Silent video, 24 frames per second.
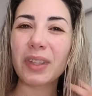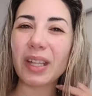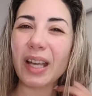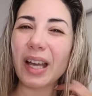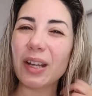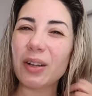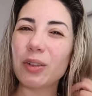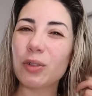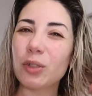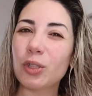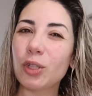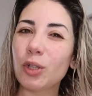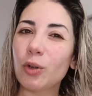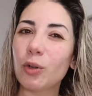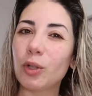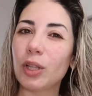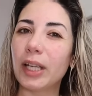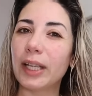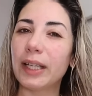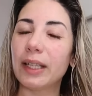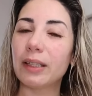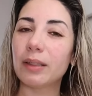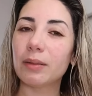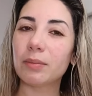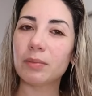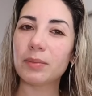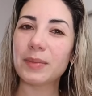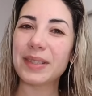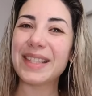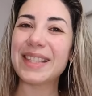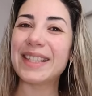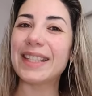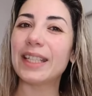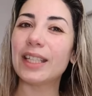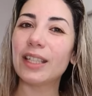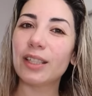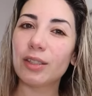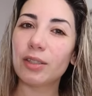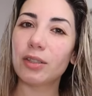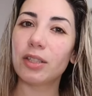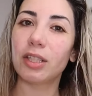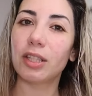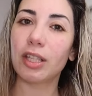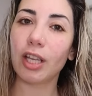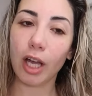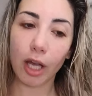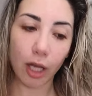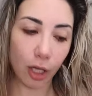I don't know, like sticky to
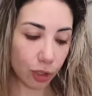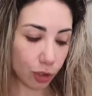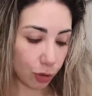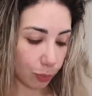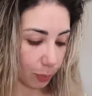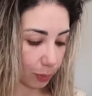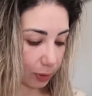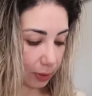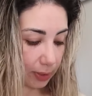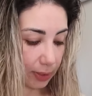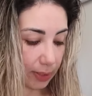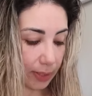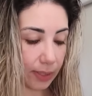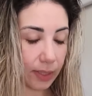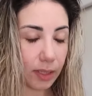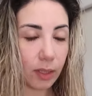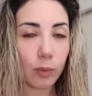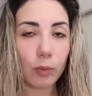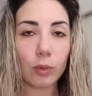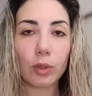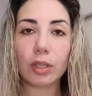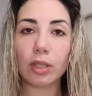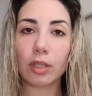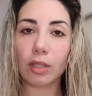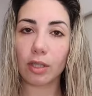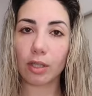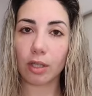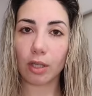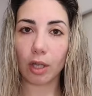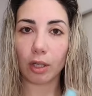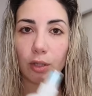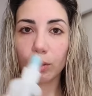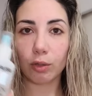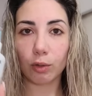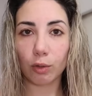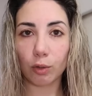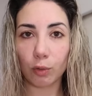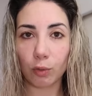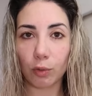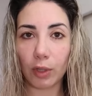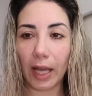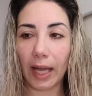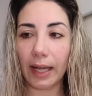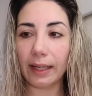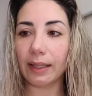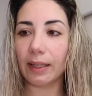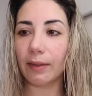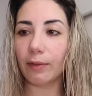the touch, but this one does not do
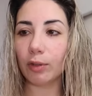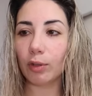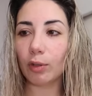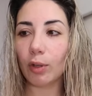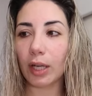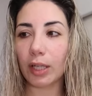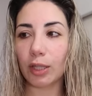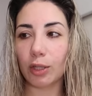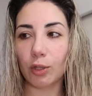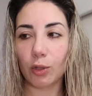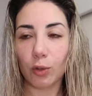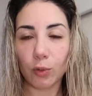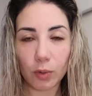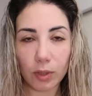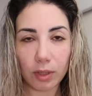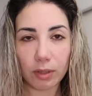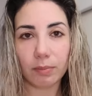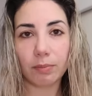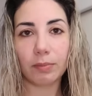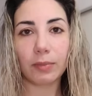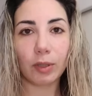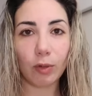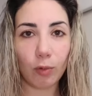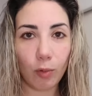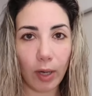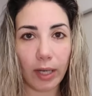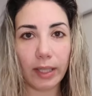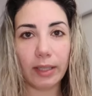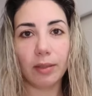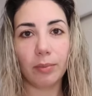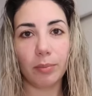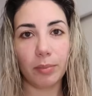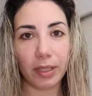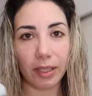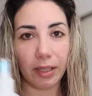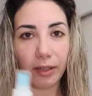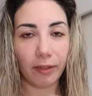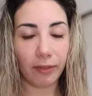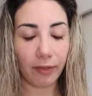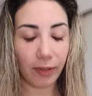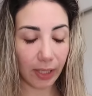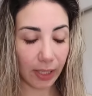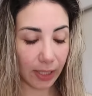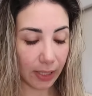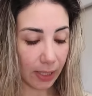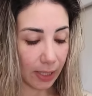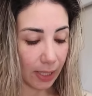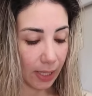that, even though I use quite a bit of
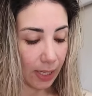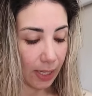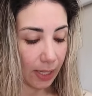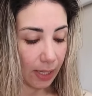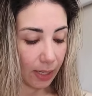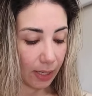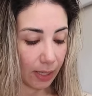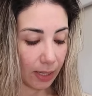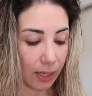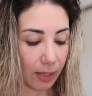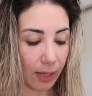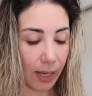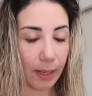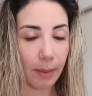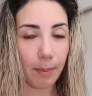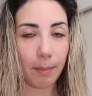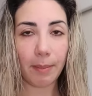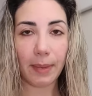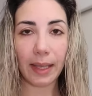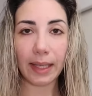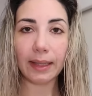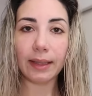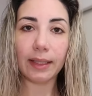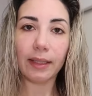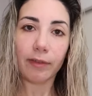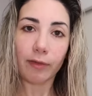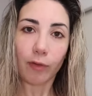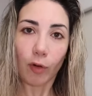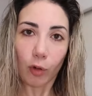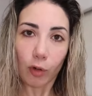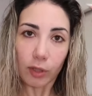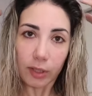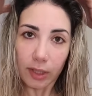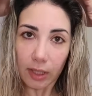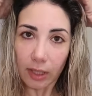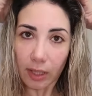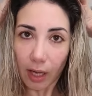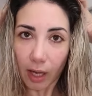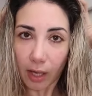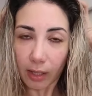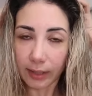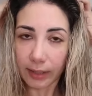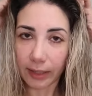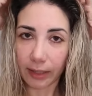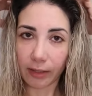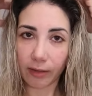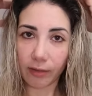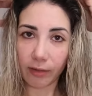it. I mainly focus it
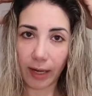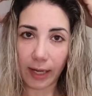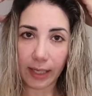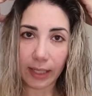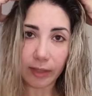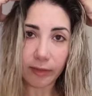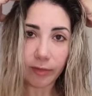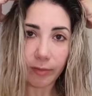on the crown